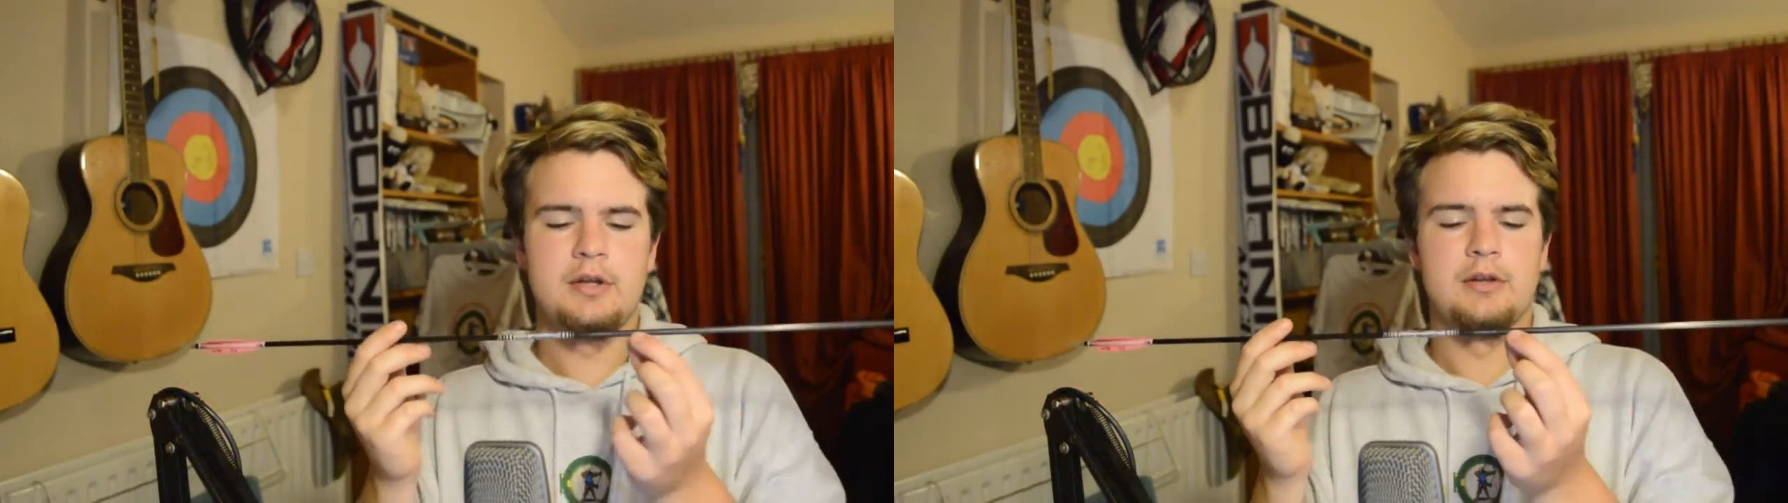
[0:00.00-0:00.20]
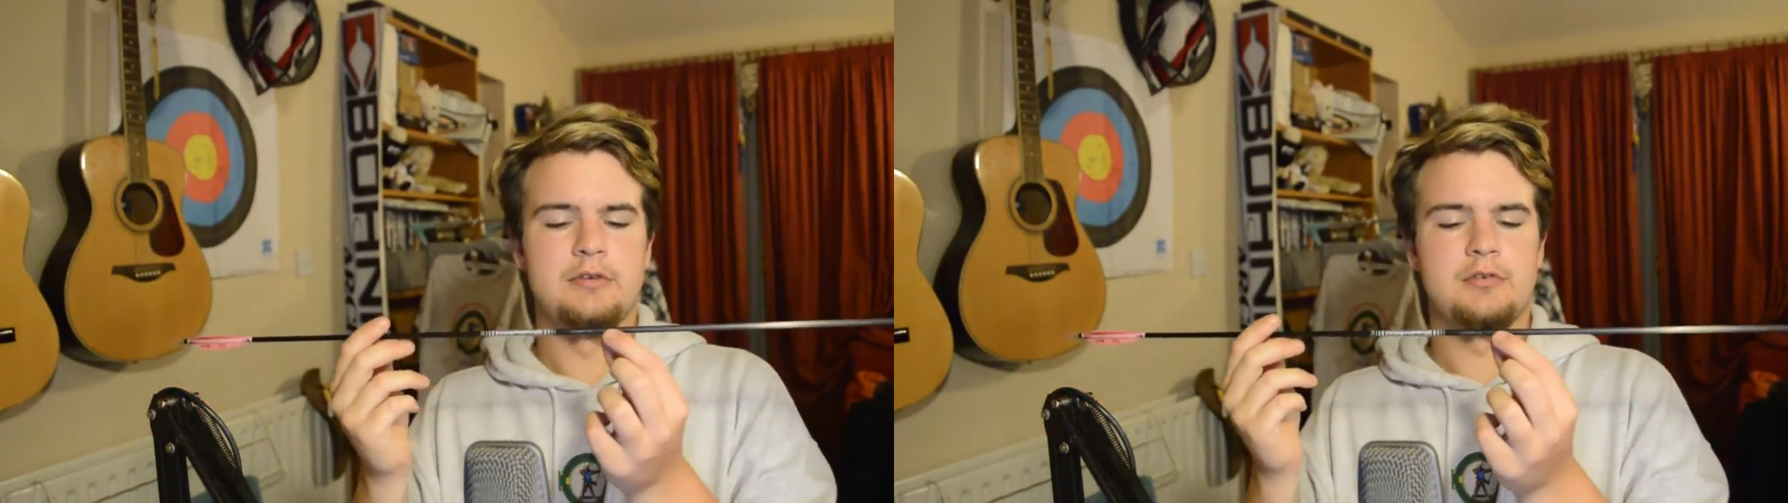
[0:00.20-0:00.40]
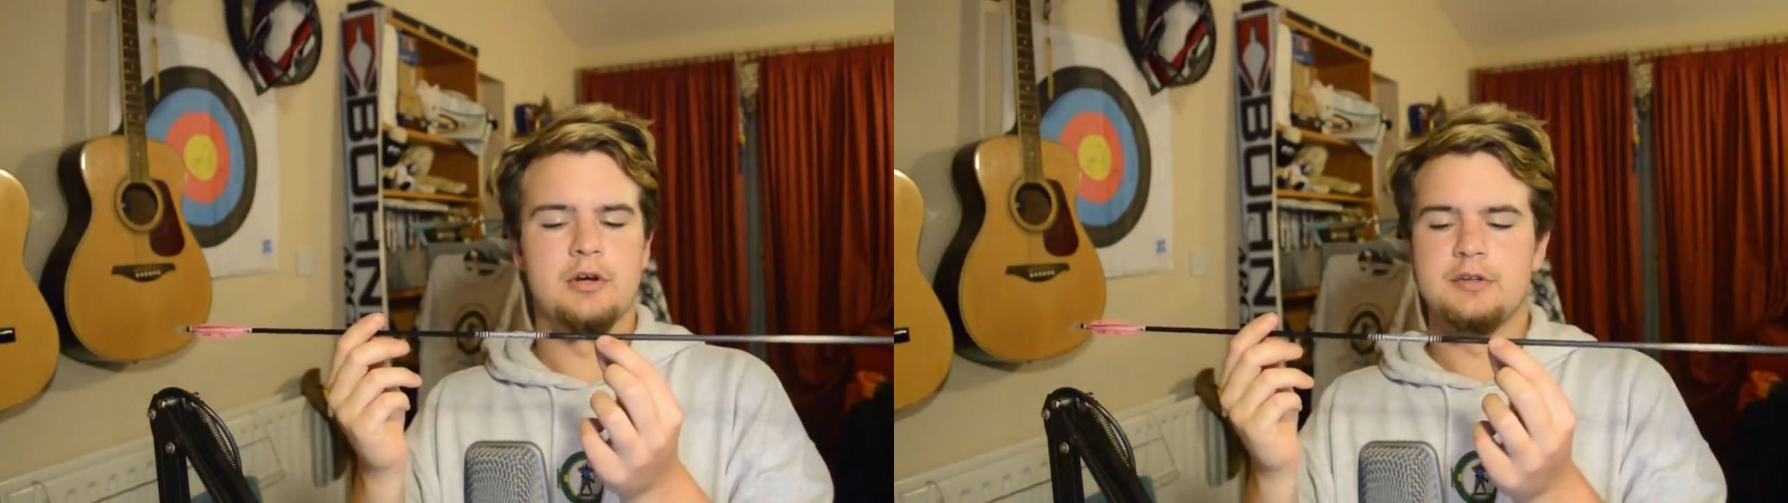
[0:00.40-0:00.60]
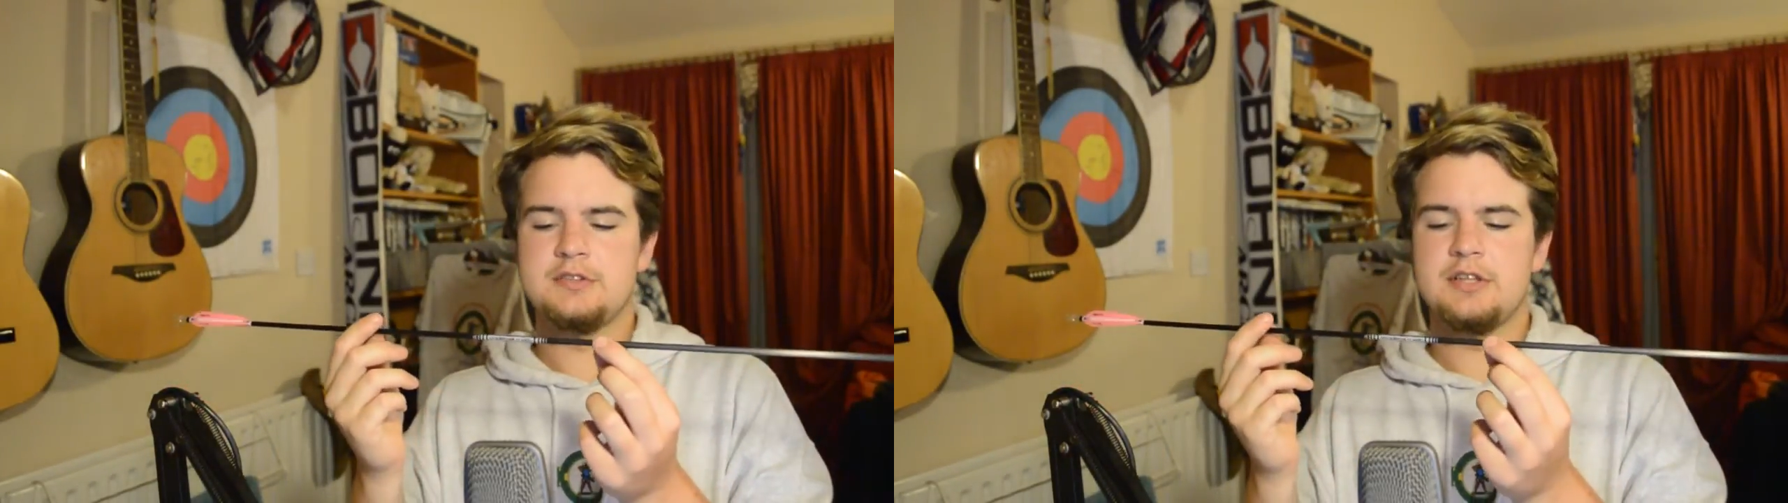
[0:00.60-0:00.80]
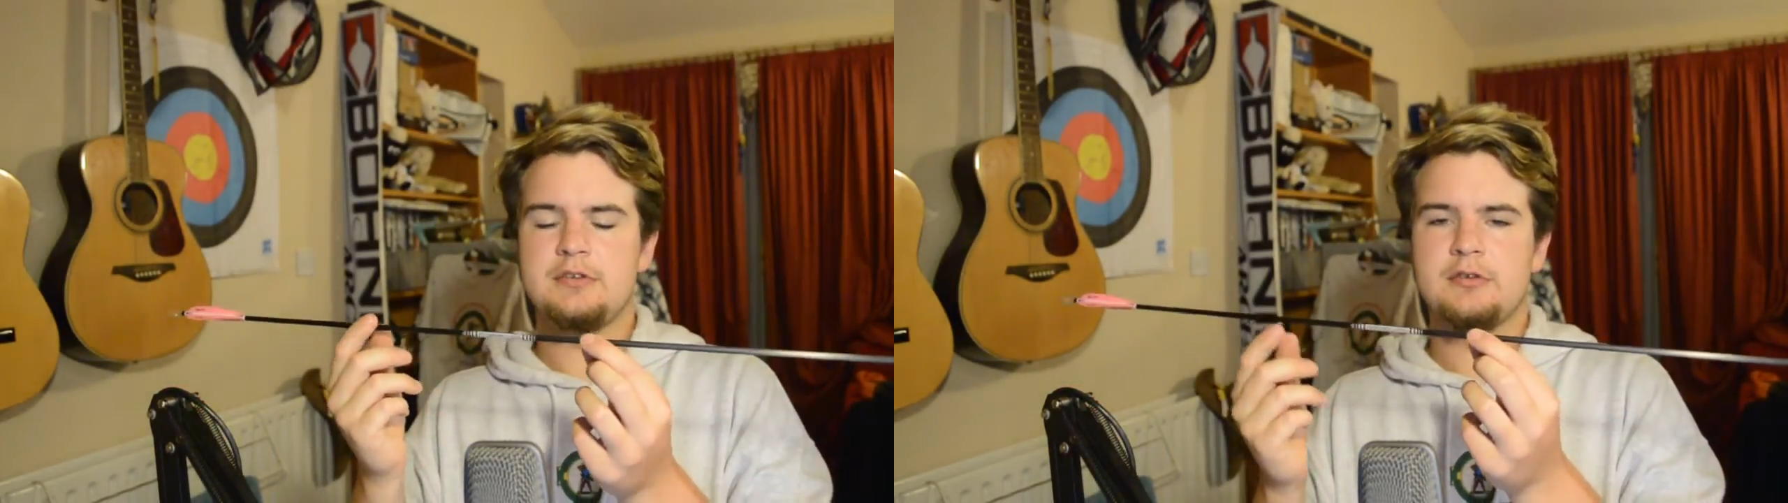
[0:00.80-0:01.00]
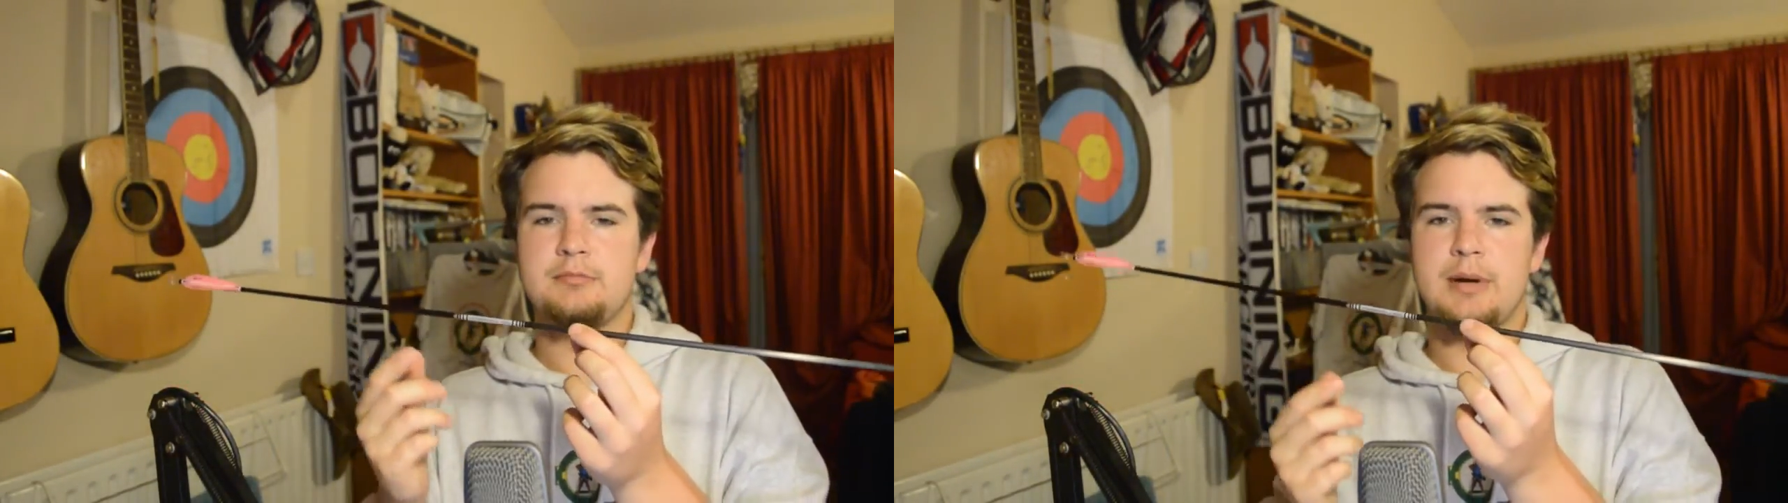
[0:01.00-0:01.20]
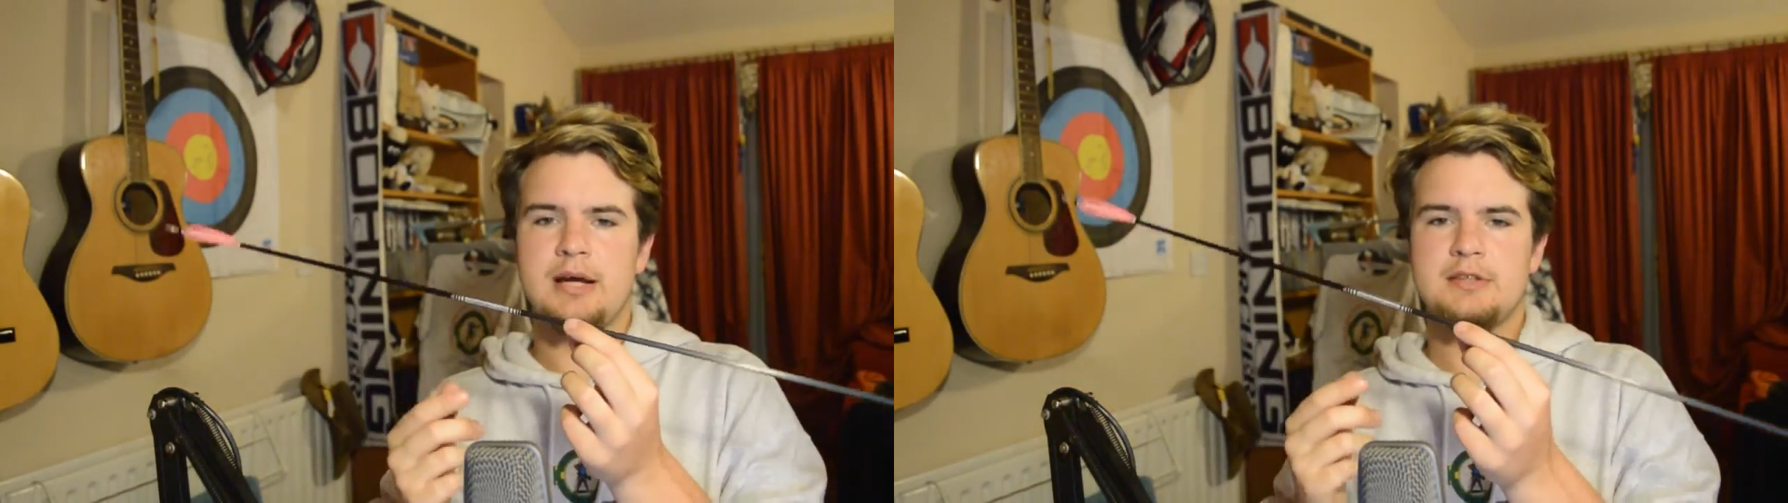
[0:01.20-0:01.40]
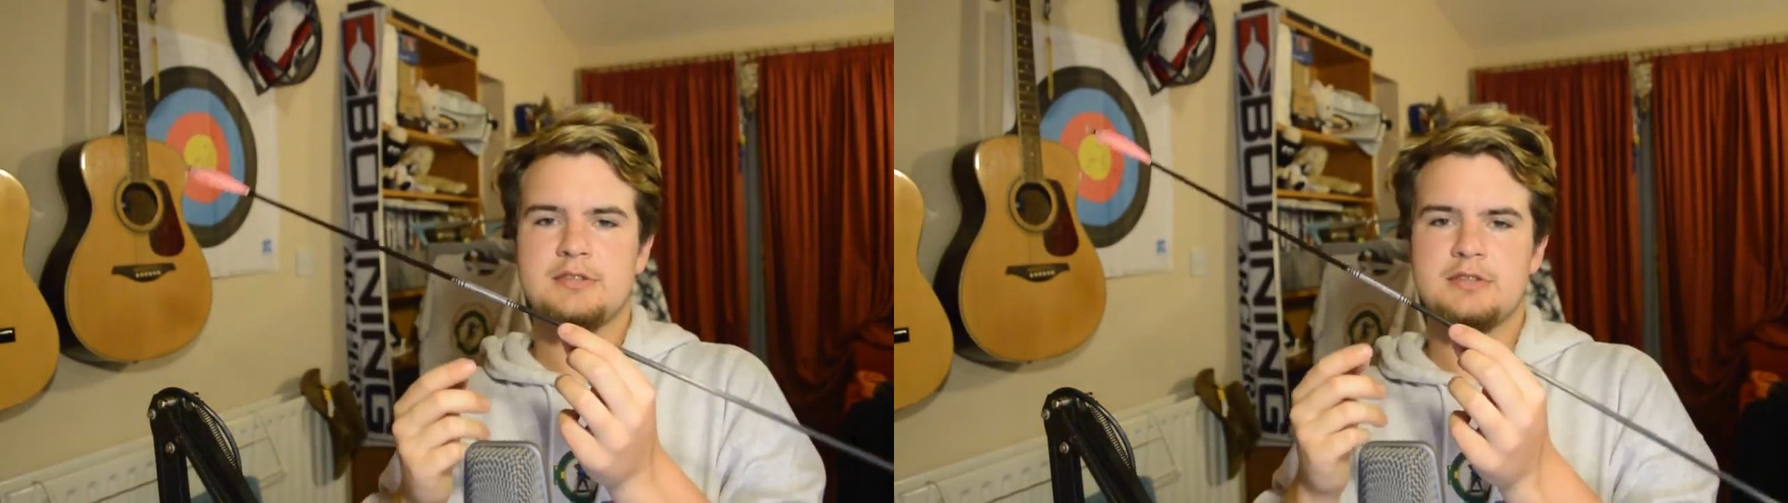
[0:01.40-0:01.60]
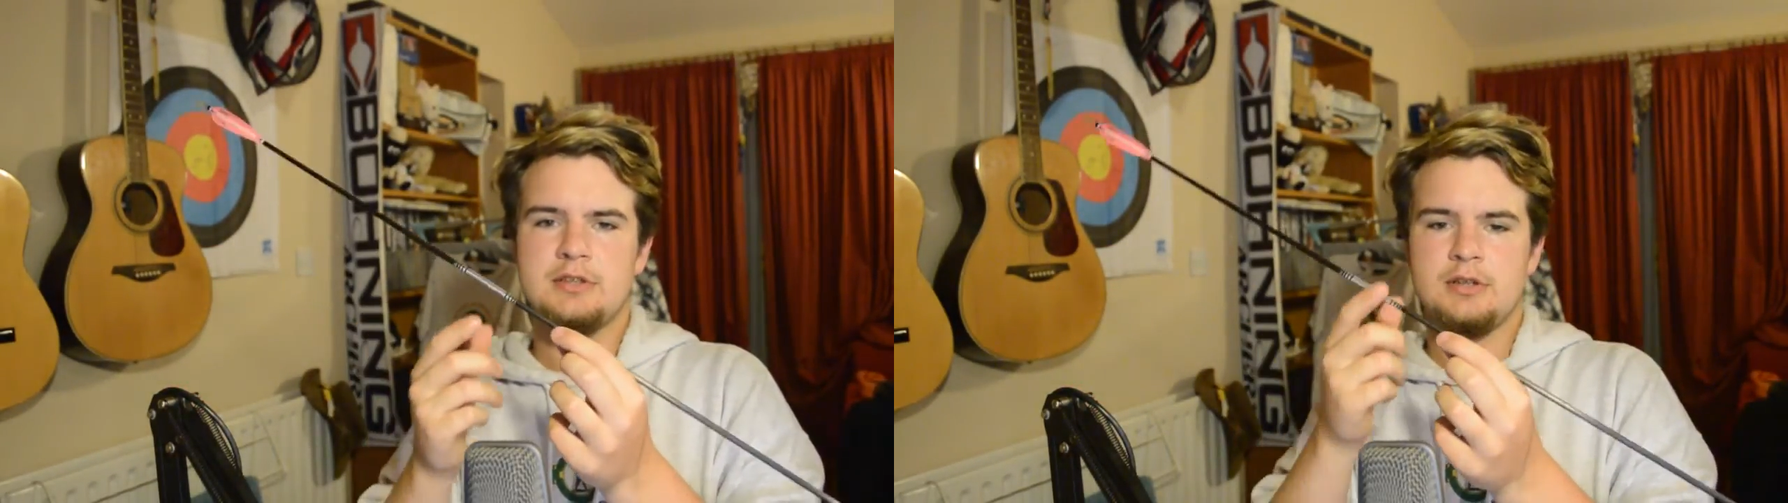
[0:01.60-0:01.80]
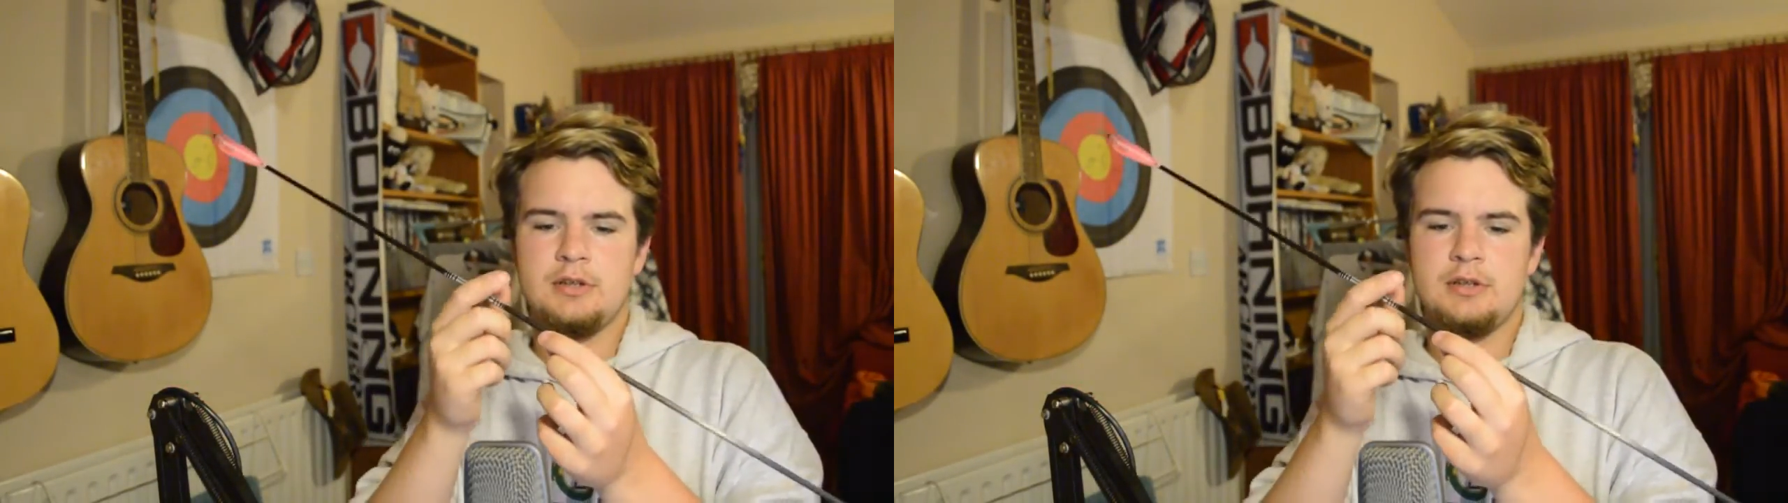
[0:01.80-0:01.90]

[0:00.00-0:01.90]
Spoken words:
They've got the center of mass,